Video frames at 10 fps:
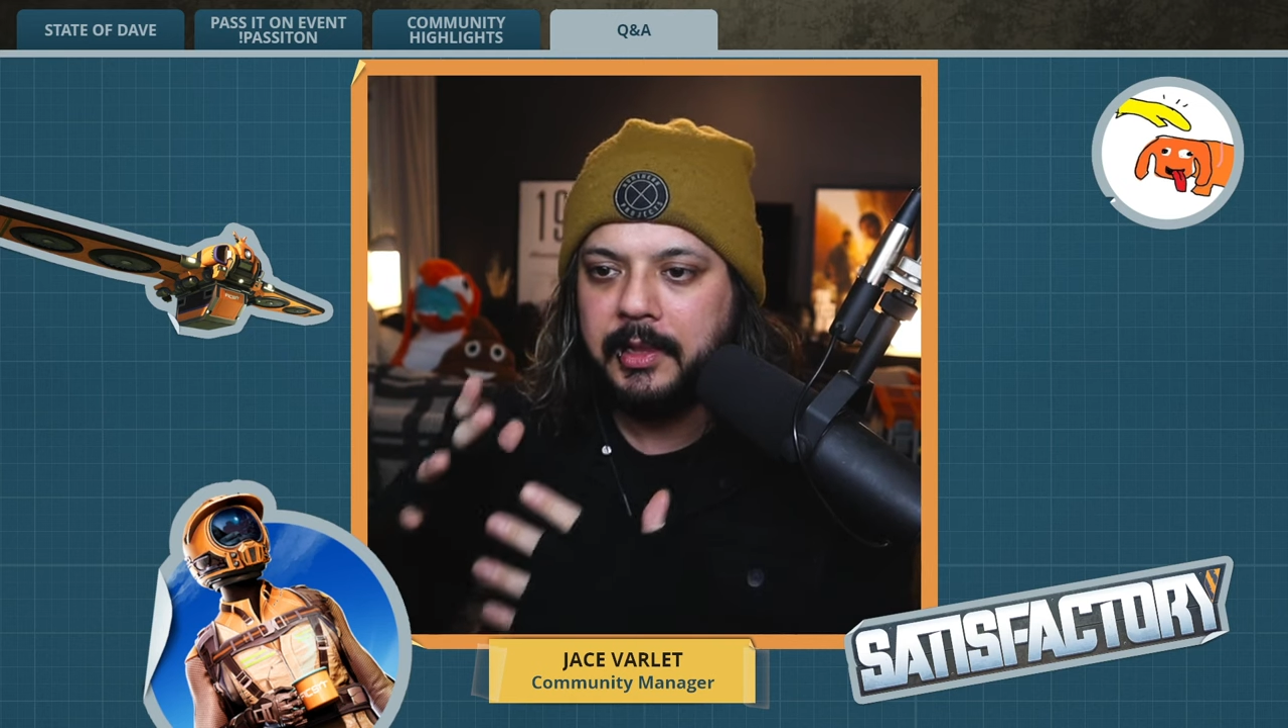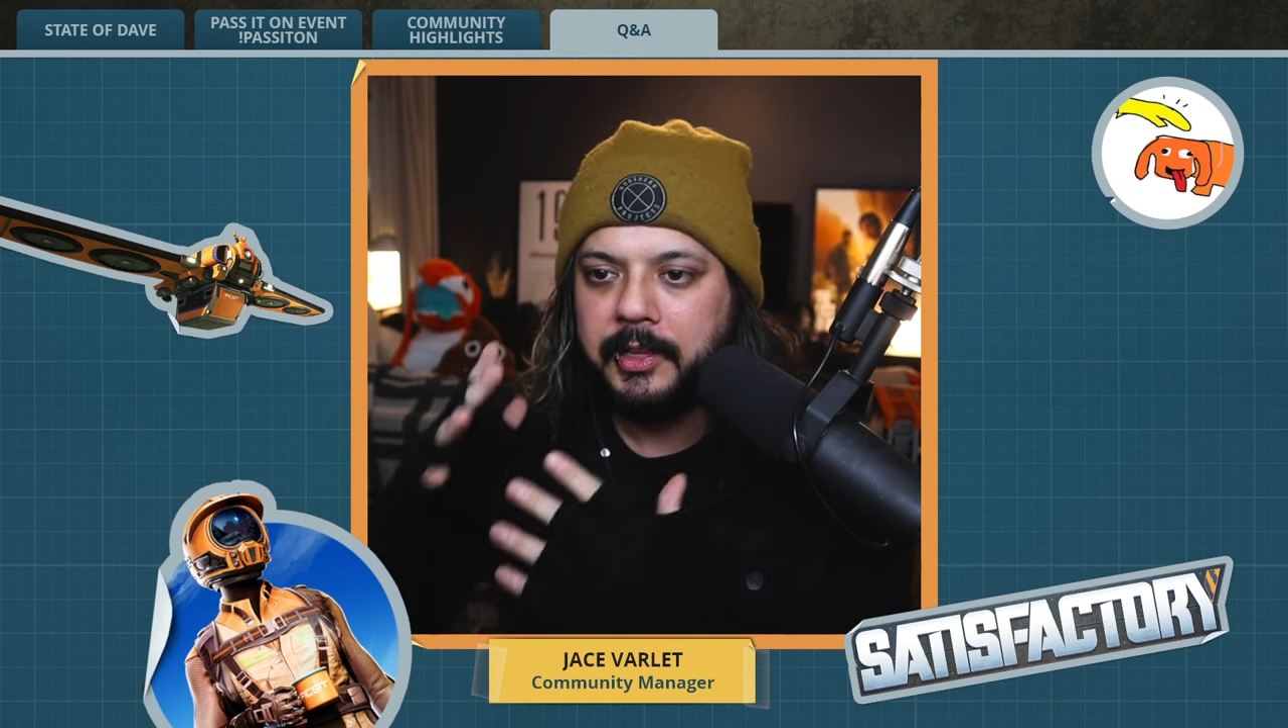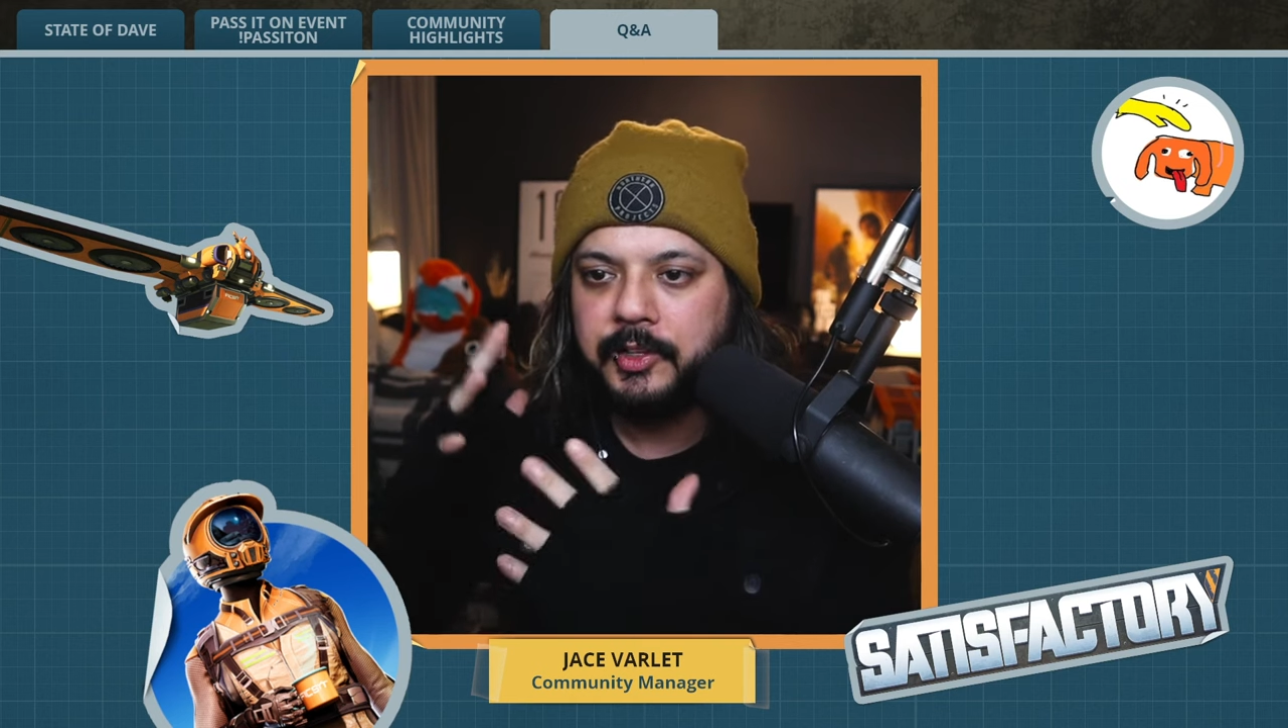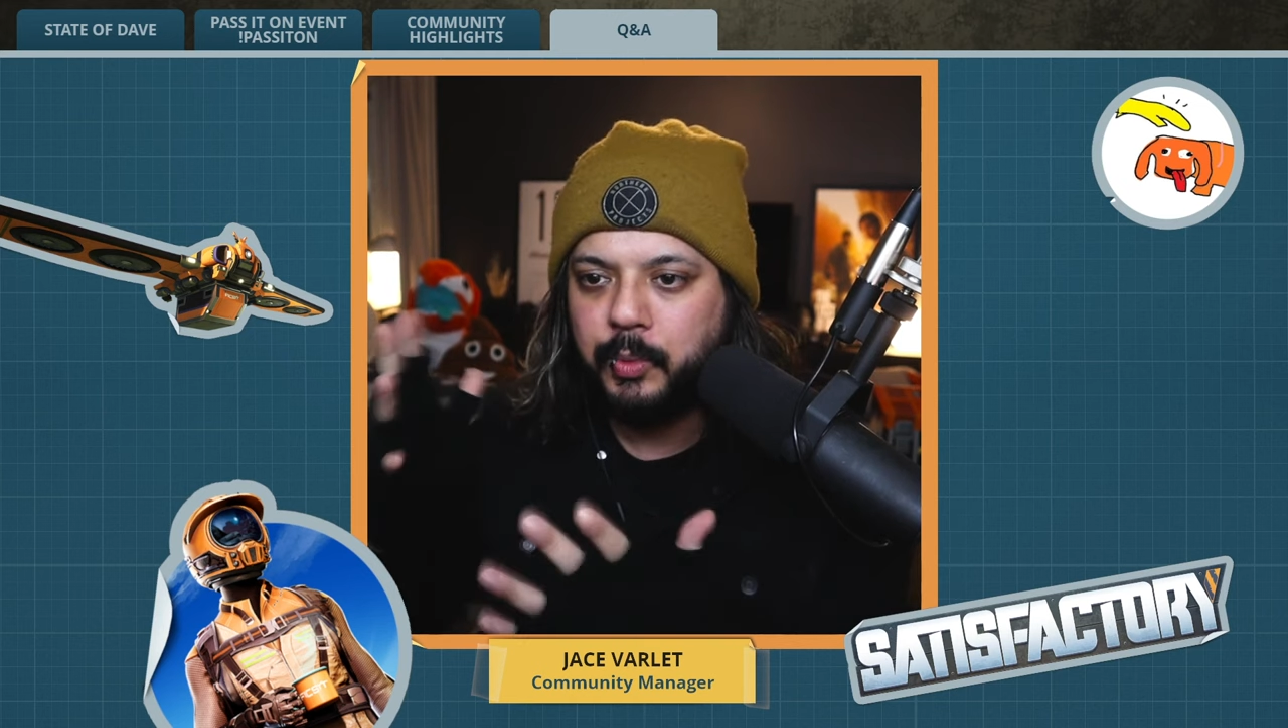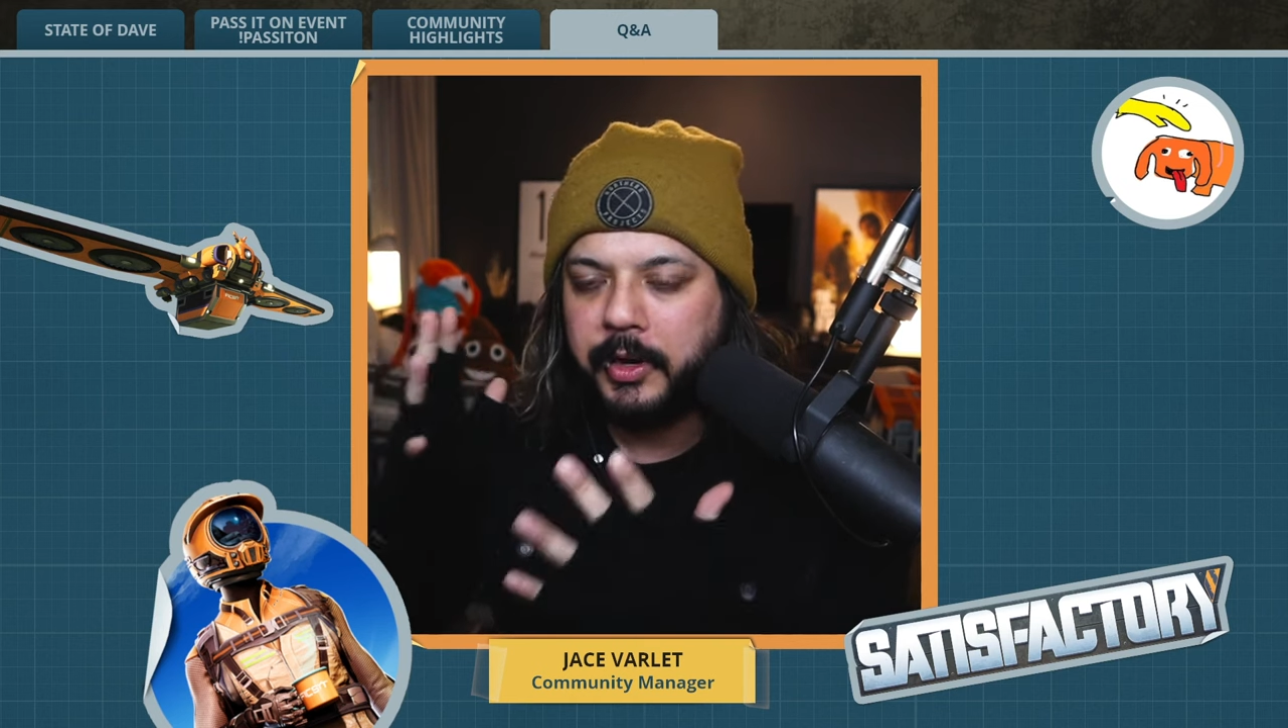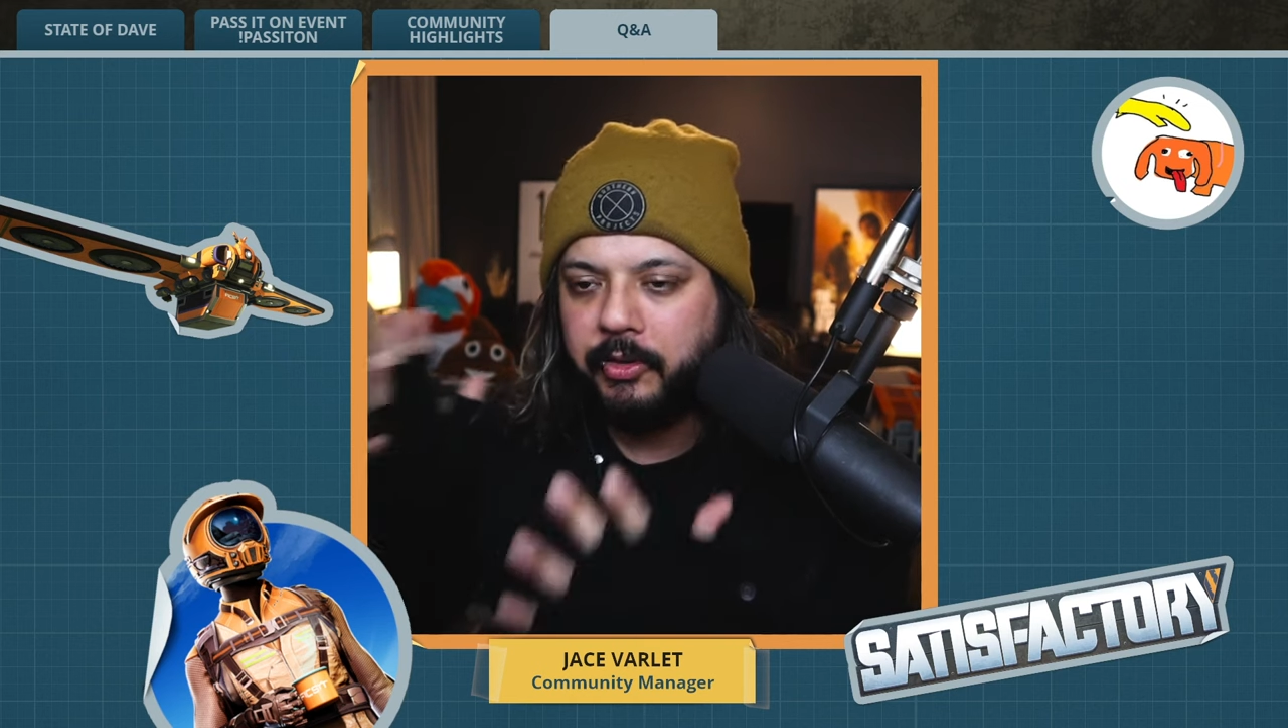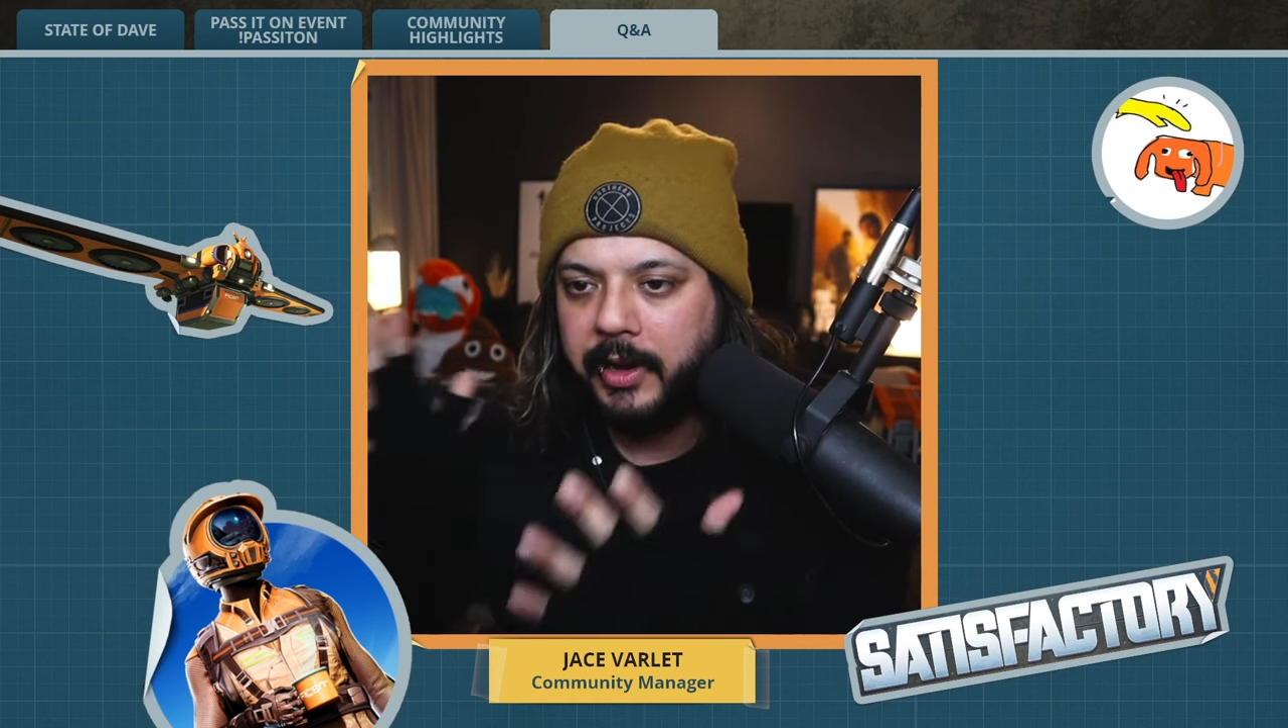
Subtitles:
they just want to